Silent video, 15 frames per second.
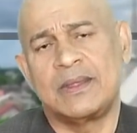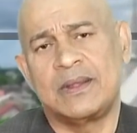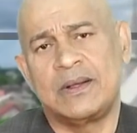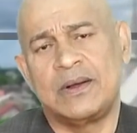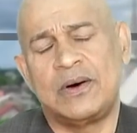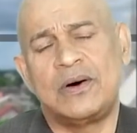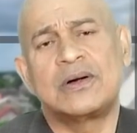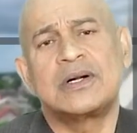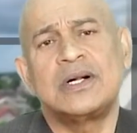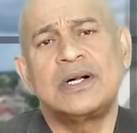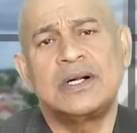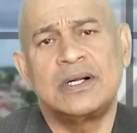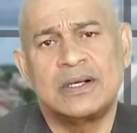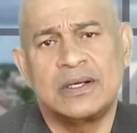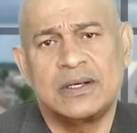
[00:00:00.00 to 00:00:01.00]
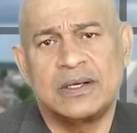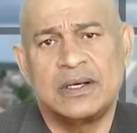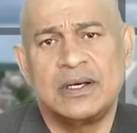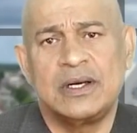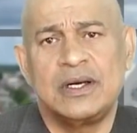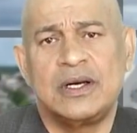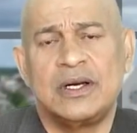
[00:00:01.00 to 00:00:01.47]
Uncle,
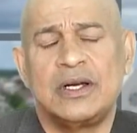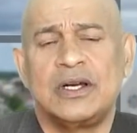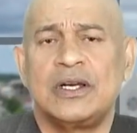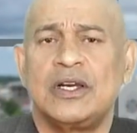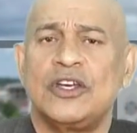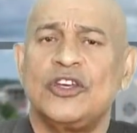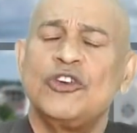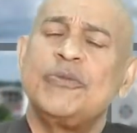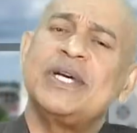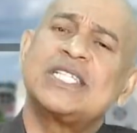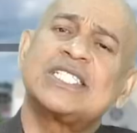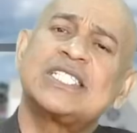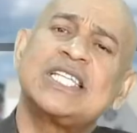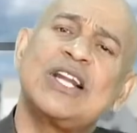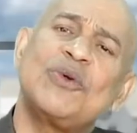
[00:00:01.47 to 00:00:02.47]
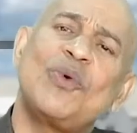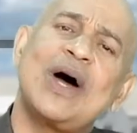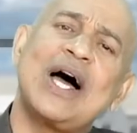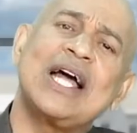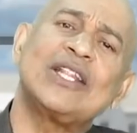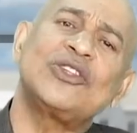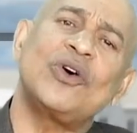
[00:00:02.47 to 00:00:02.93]
you may still
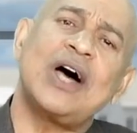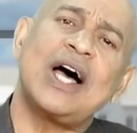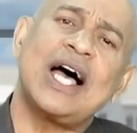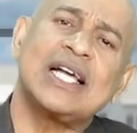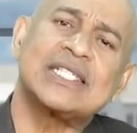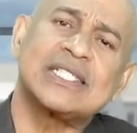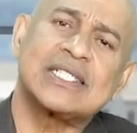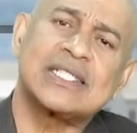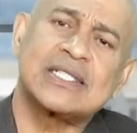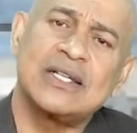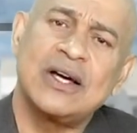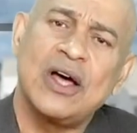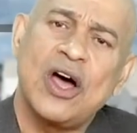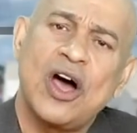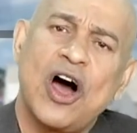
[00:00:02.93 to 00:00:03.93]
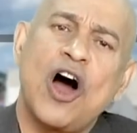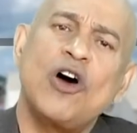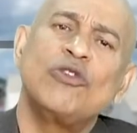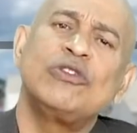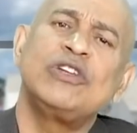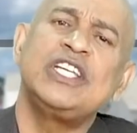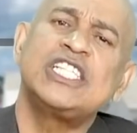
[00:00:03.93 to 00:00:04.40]
want to ask
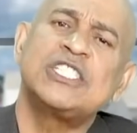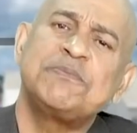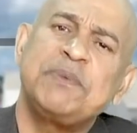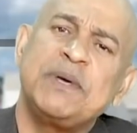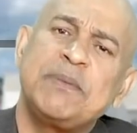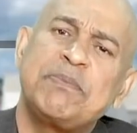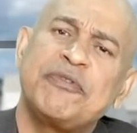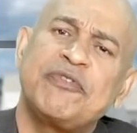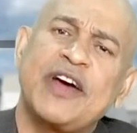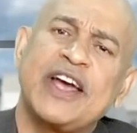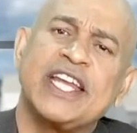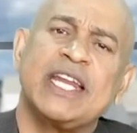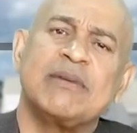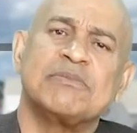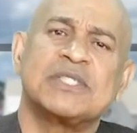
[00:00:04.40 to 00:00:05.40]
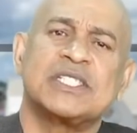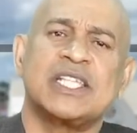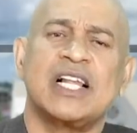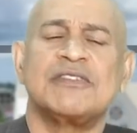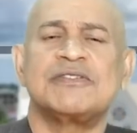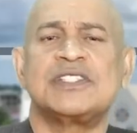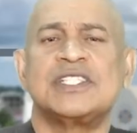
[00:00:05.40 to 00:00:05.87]
how these people find
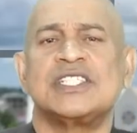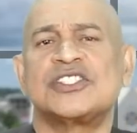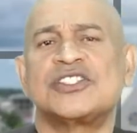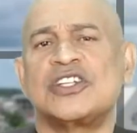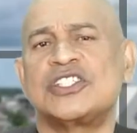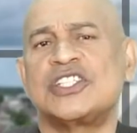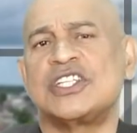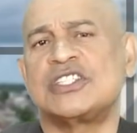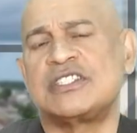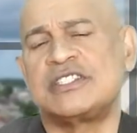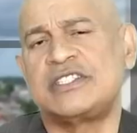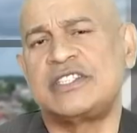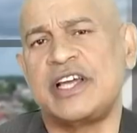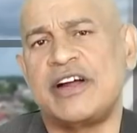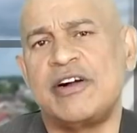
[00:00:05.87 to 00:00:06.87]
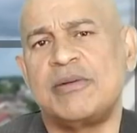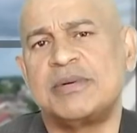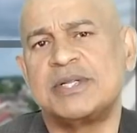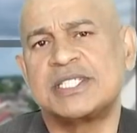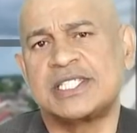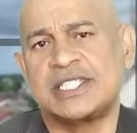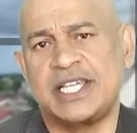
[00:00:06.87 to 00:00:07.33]
themselves in such a terrible
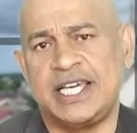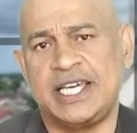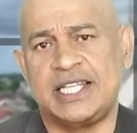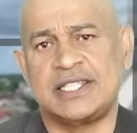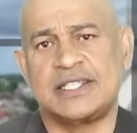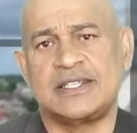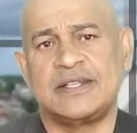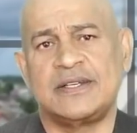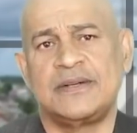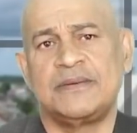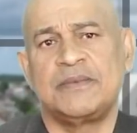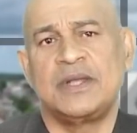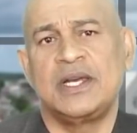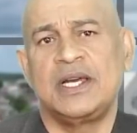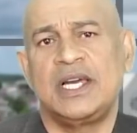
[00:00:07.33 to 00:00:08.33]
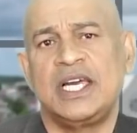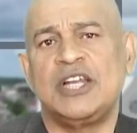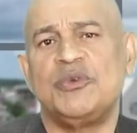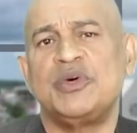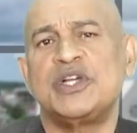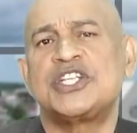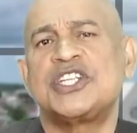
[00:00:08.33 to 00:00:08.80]
state
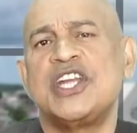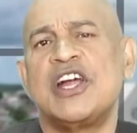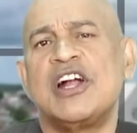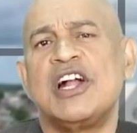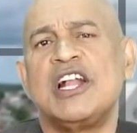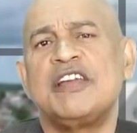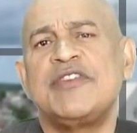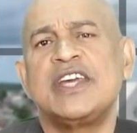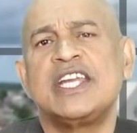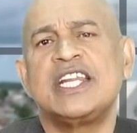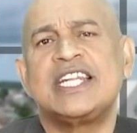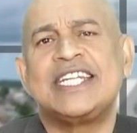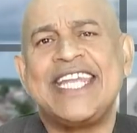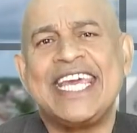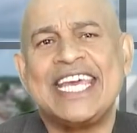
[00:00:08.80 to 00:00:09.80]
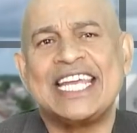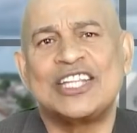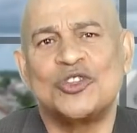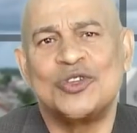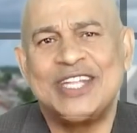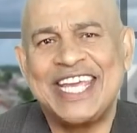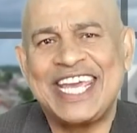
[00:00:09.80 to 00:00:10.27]
in which they are living day
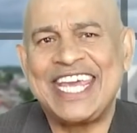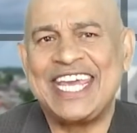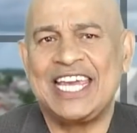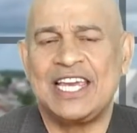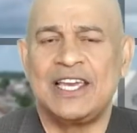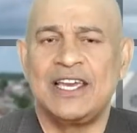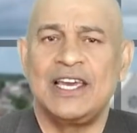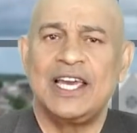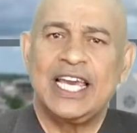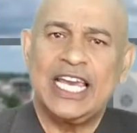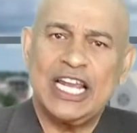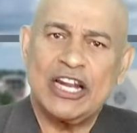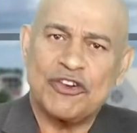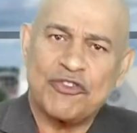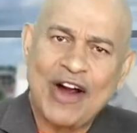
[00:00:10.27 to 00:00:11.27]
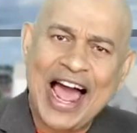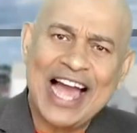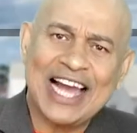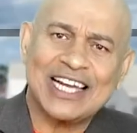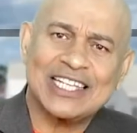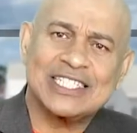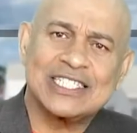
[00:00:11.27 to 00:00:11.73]
to day in
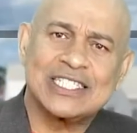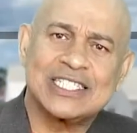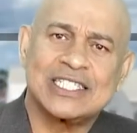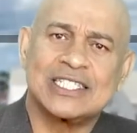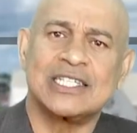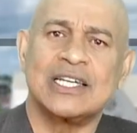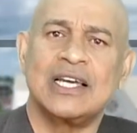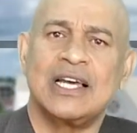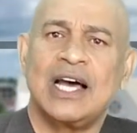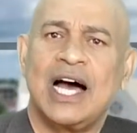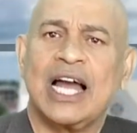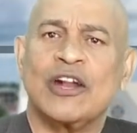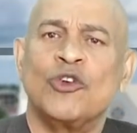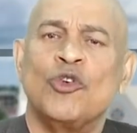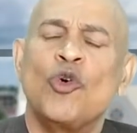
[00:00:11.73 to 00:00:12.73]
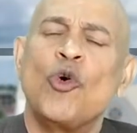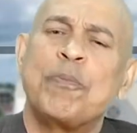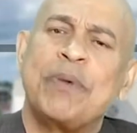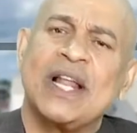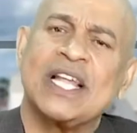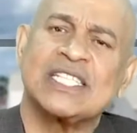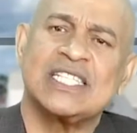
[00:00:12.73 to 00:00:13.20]
rags and
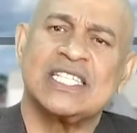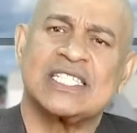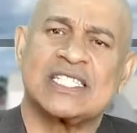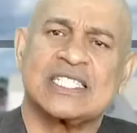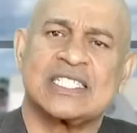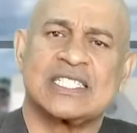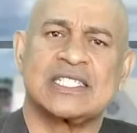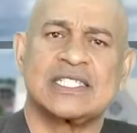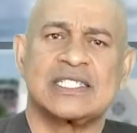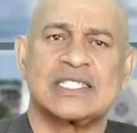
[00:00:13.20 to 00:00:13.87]
hopelessness.